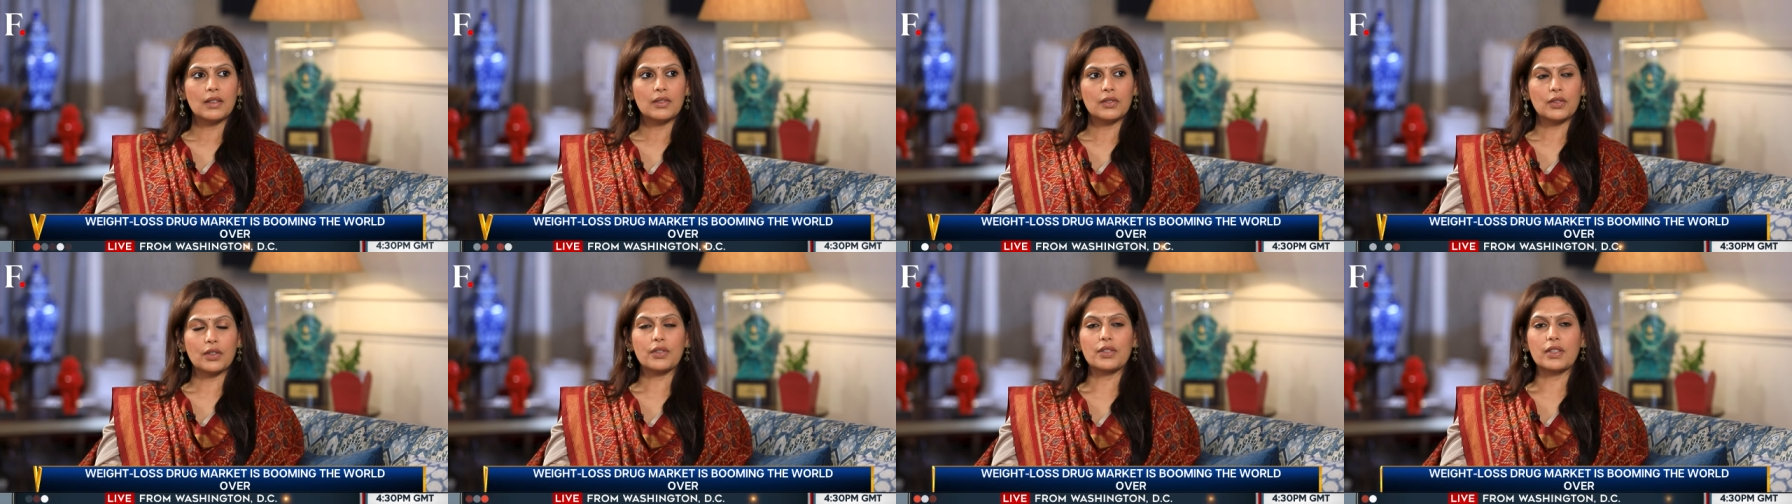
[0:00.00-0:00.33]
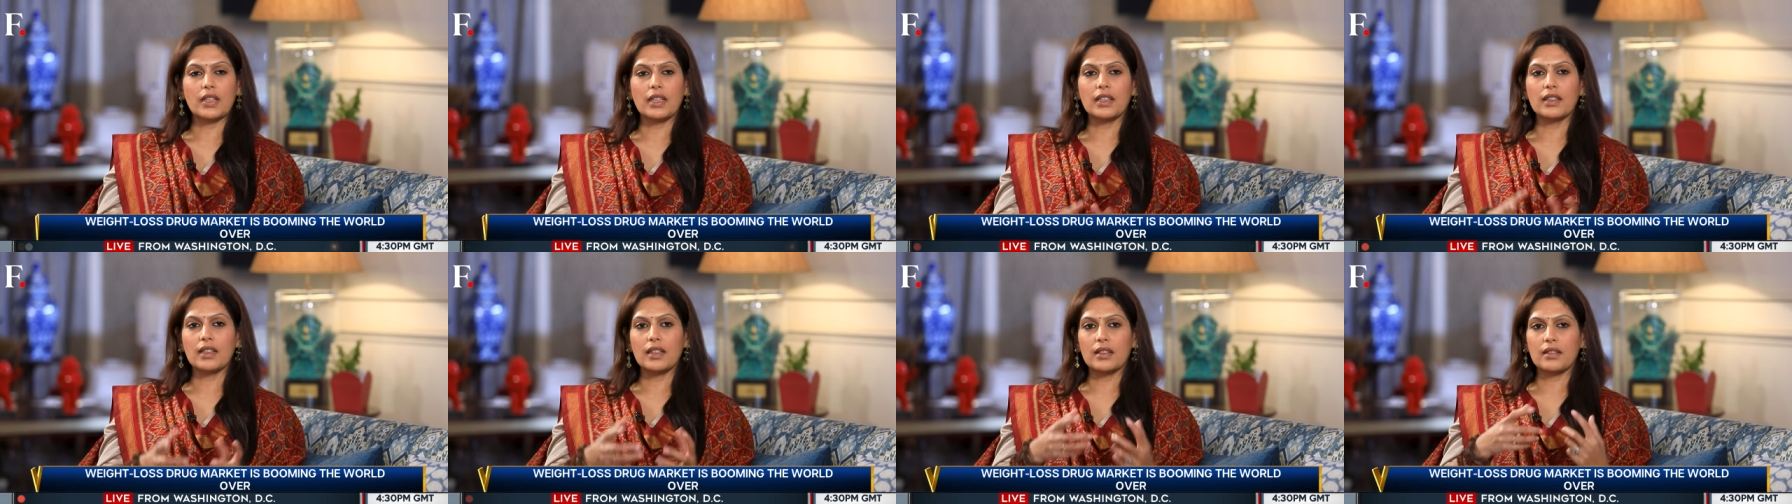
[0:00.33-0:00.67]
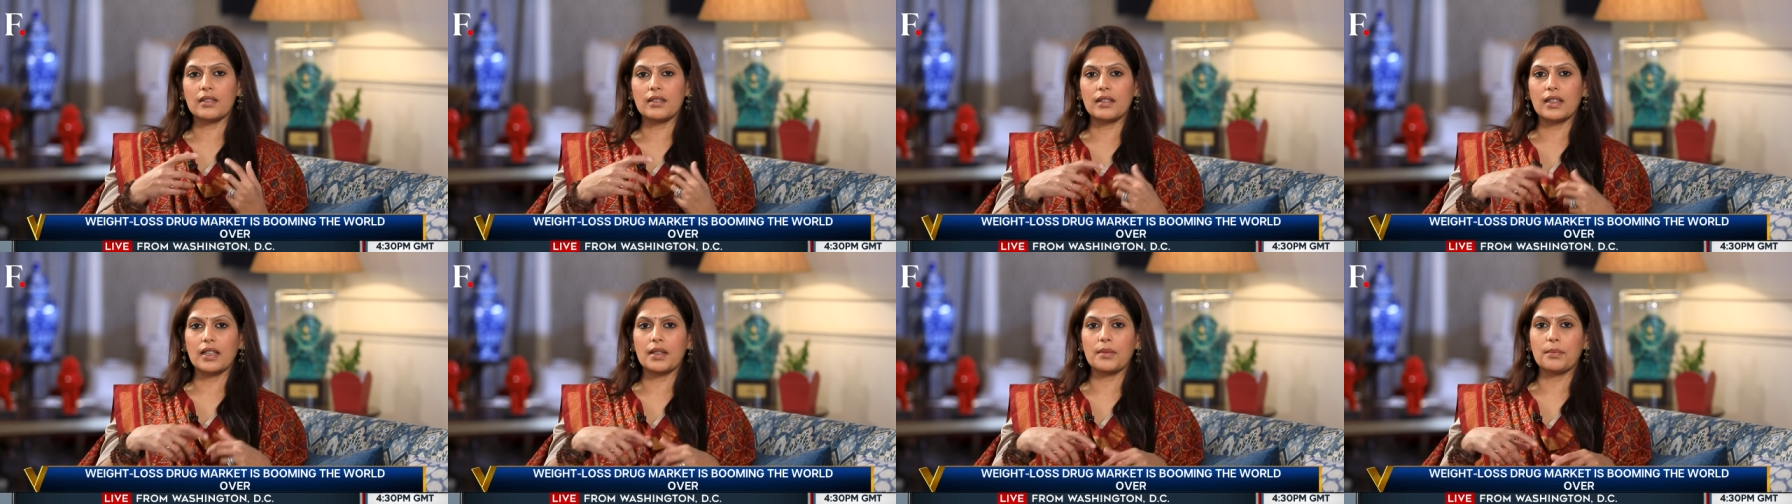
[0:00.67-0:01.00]
So you're saying
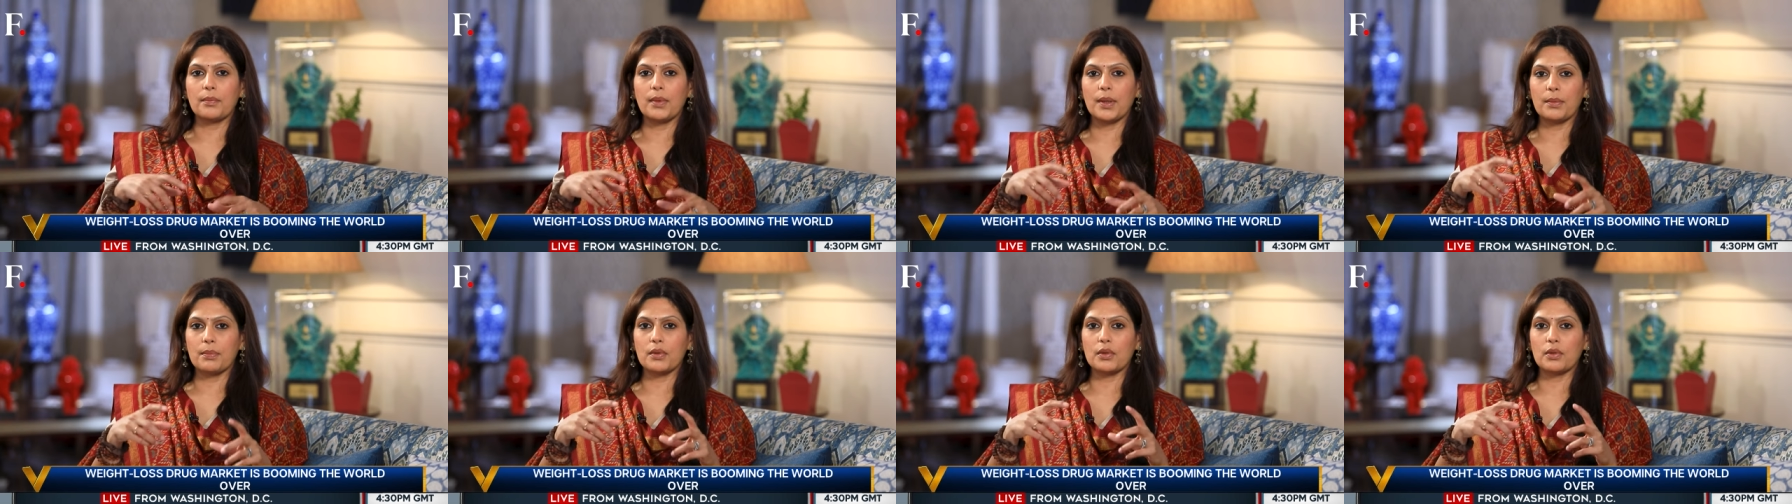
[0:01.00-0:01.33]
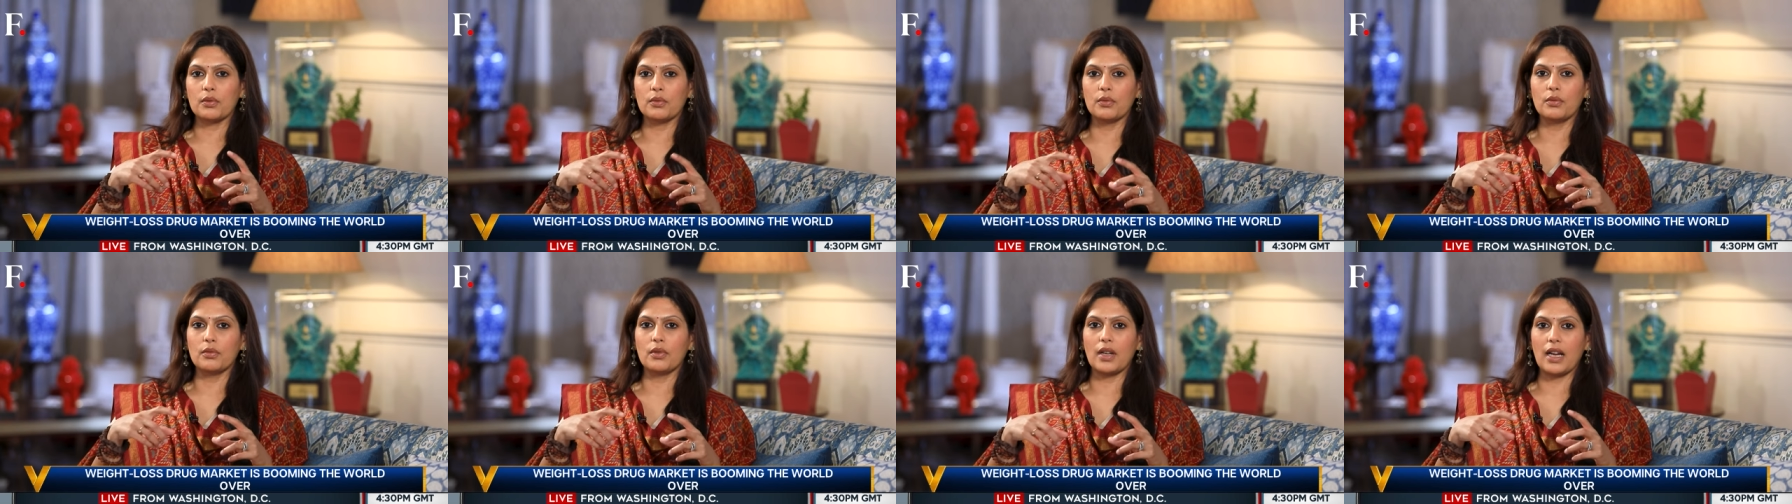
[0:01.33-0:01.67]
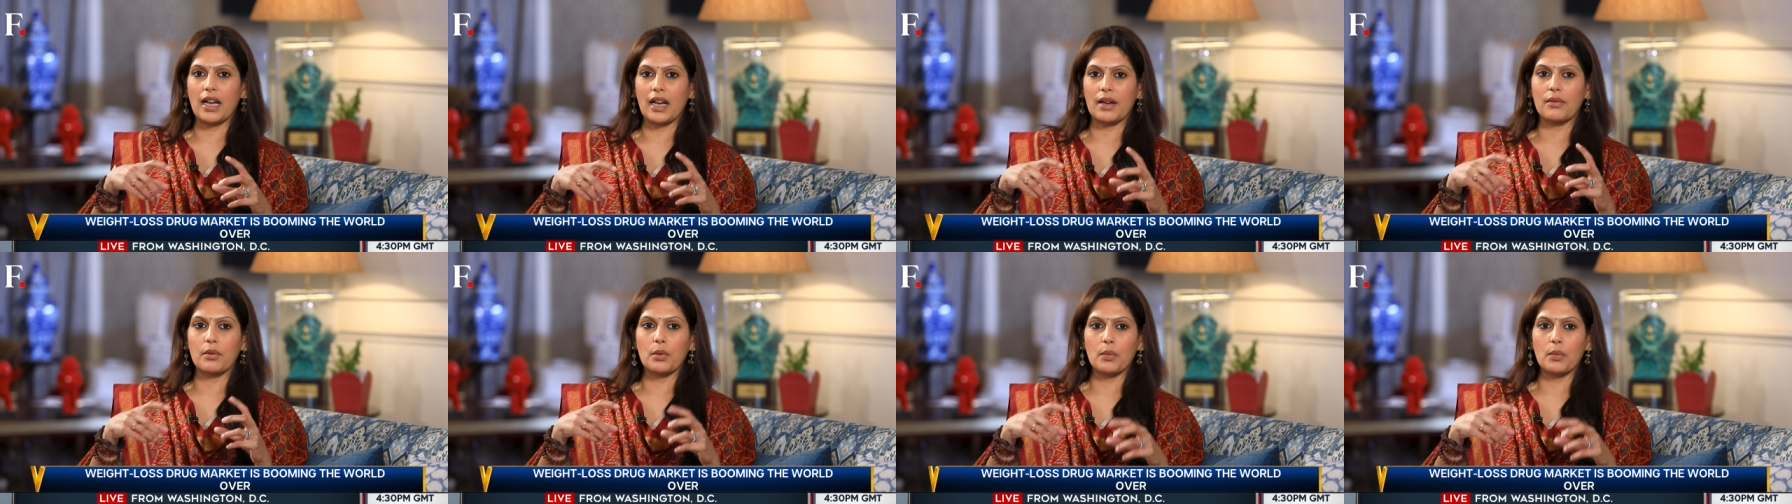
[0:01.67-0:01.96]
that people who have